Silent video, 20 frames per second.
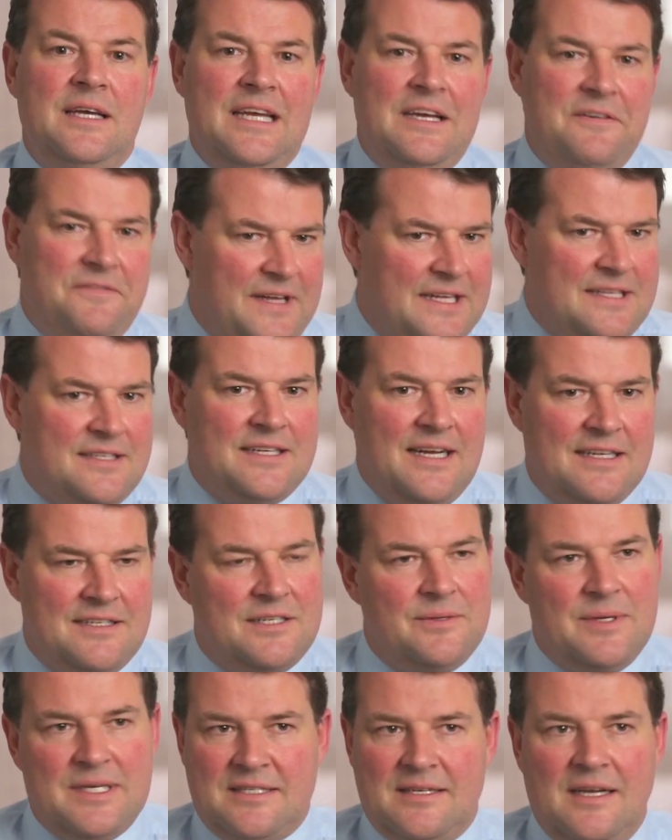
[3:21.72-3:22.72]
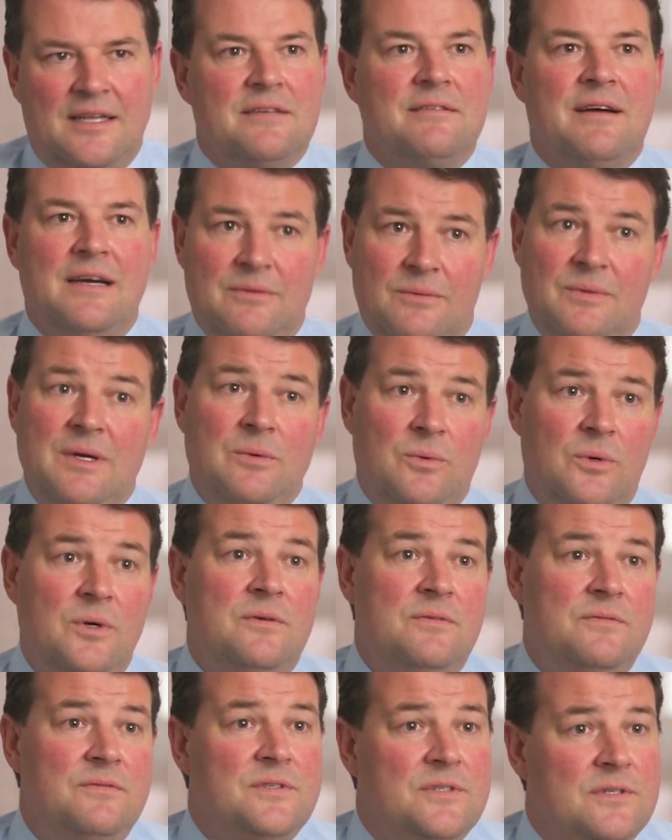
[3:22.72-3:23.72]
if that starts to accelerate, we
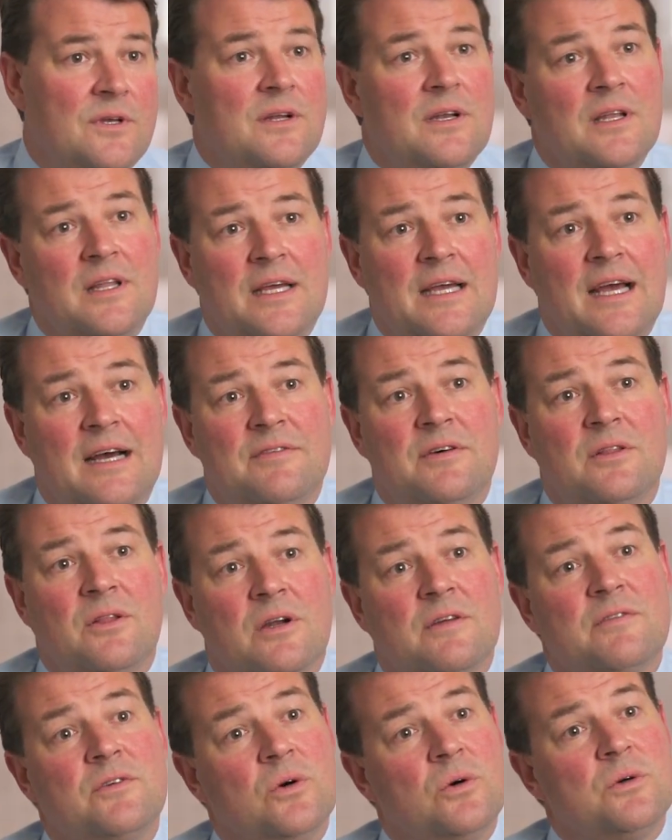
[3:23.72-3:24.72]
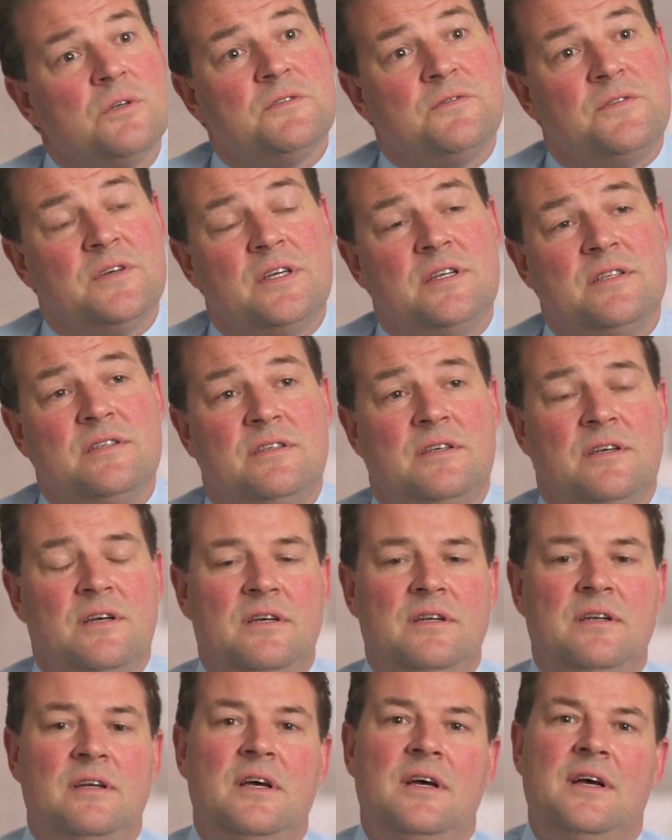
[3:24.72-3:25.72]
would certainly have a lot of cause for
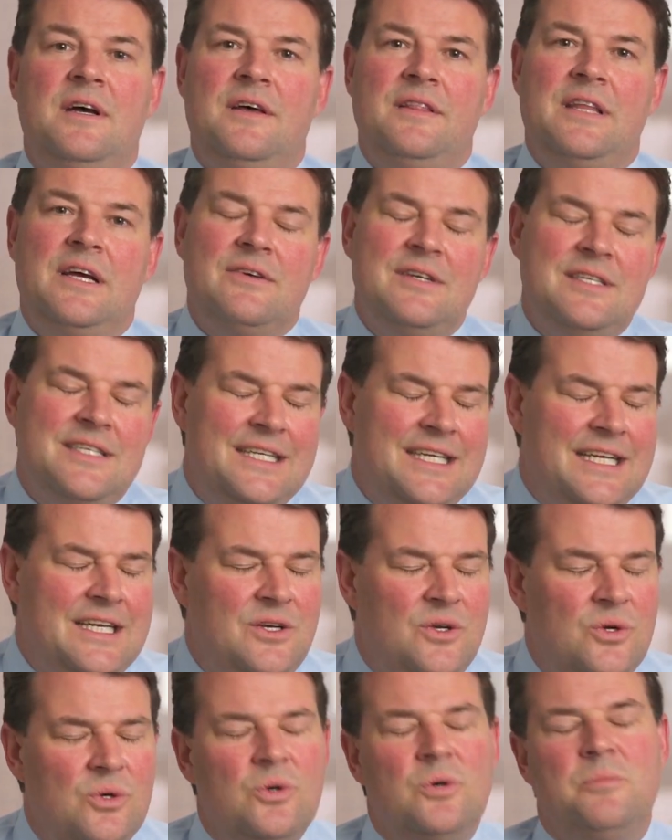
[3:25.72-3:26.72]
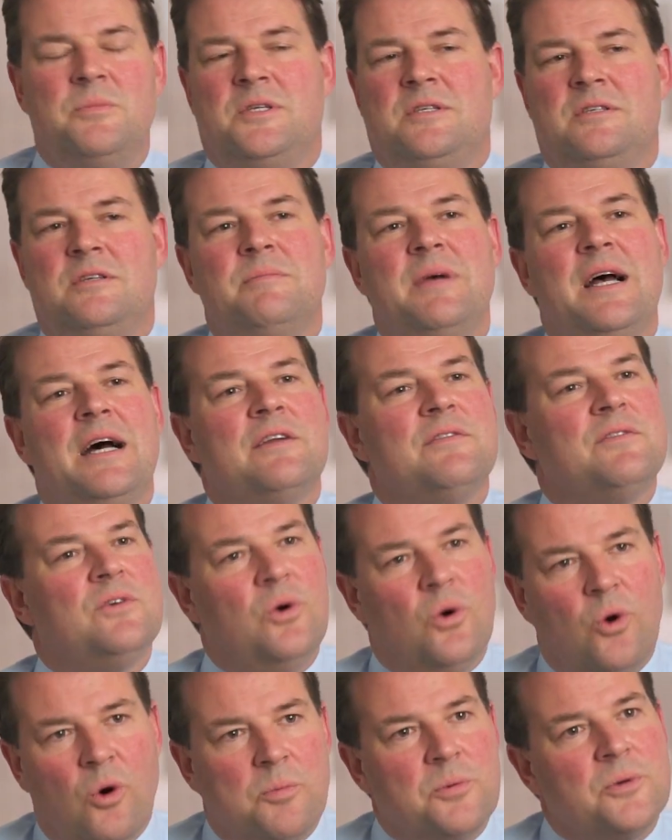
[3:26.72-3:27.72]
concern. There is an enormous amount of
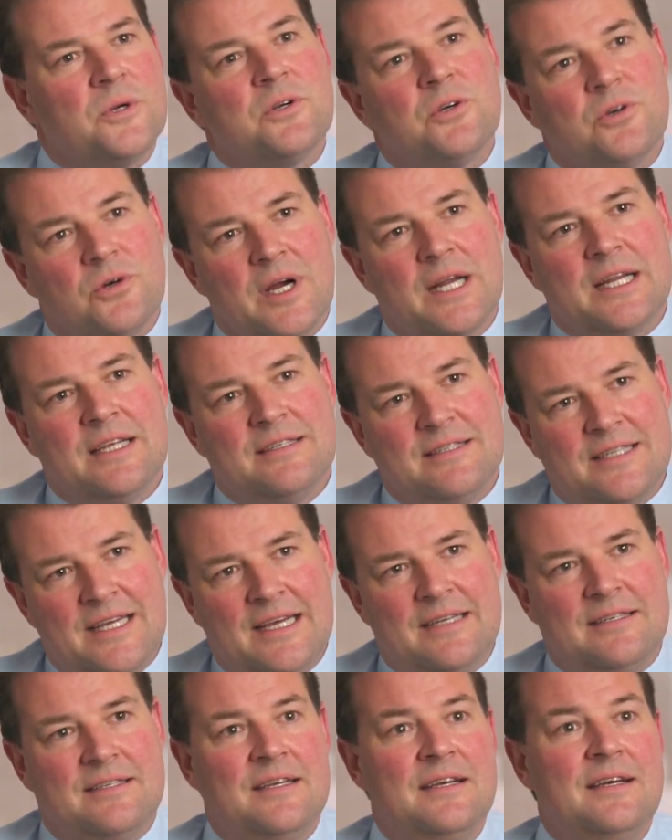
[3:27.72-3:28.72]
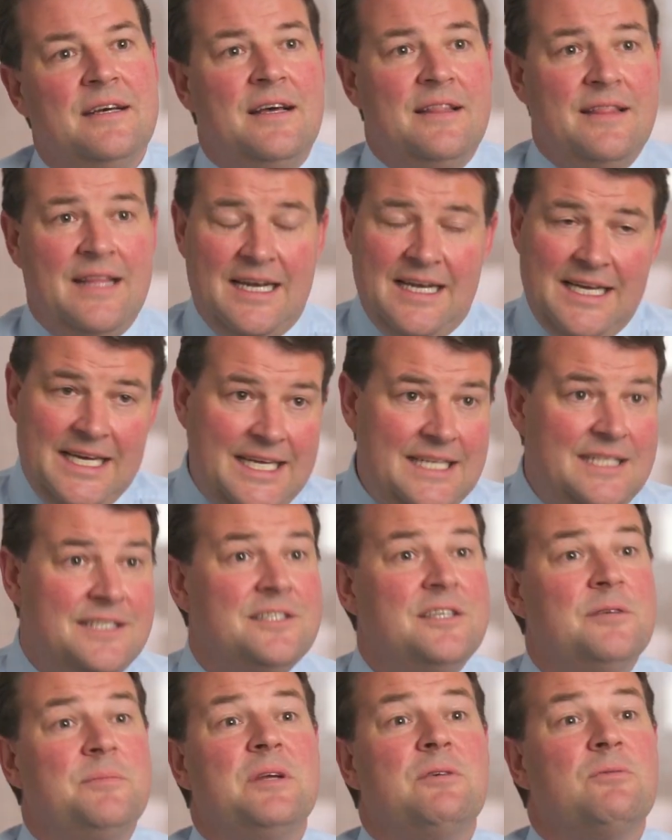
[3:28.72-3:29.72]
corporate credit debt that needs
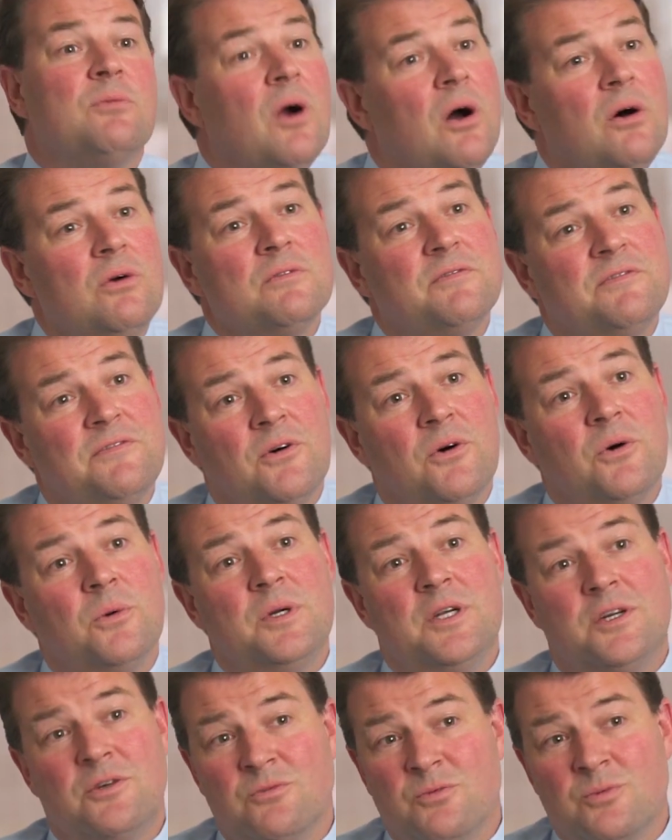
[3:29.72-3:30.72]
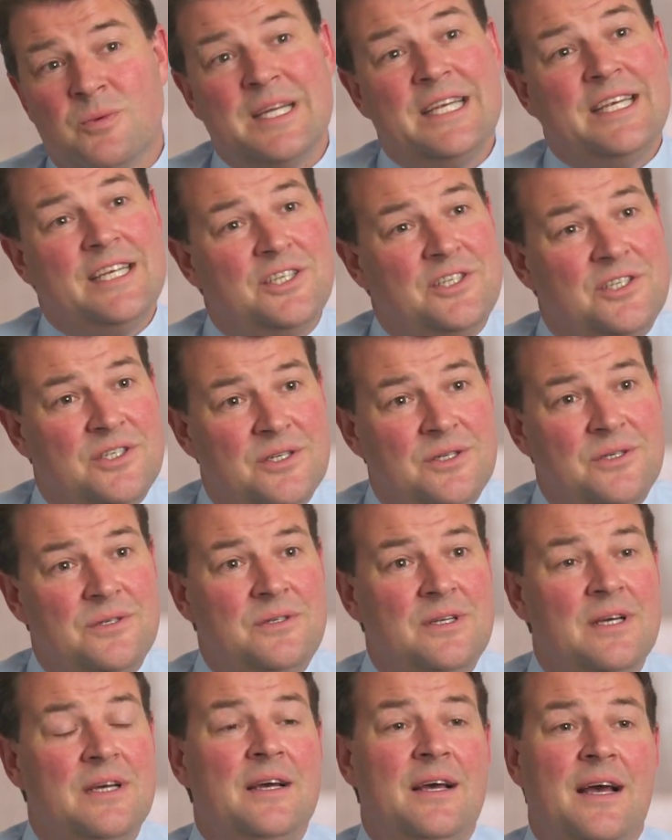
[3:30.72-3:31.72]
to be rolled forward and
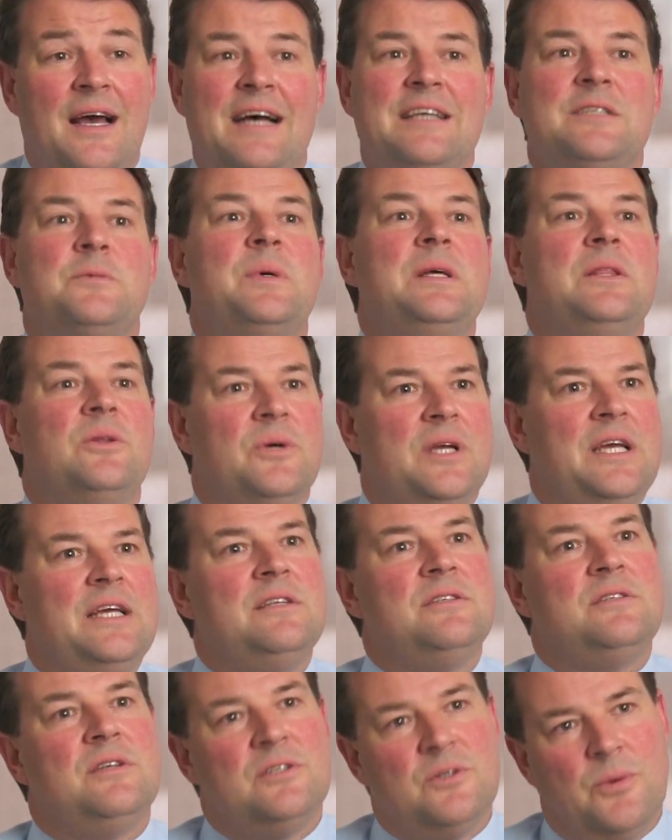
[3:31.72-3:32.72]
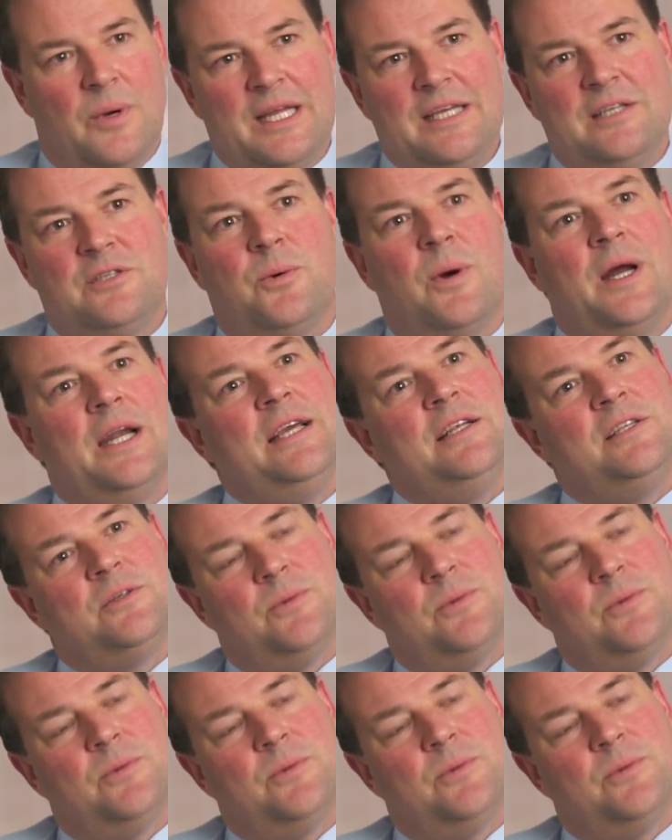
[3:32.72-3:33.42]
reissued as we look into 2020,